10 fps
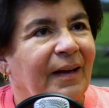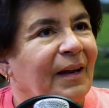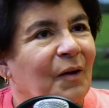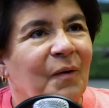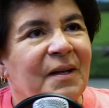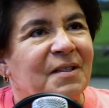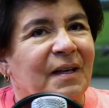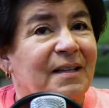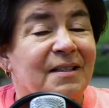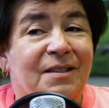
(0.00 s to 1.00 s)
You know, it's
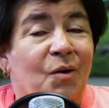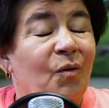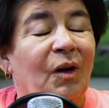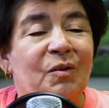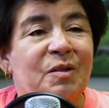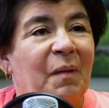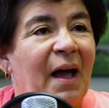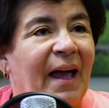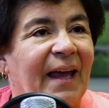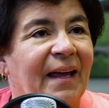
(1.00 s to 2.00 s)
it's so close
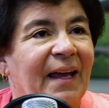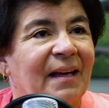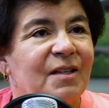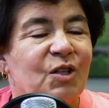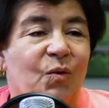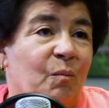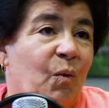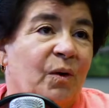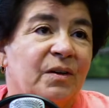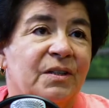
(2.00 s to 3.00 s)
by and it's so
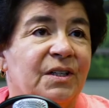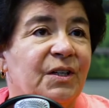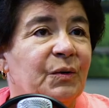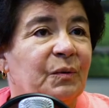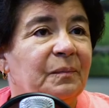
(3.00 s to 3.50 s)
important to do.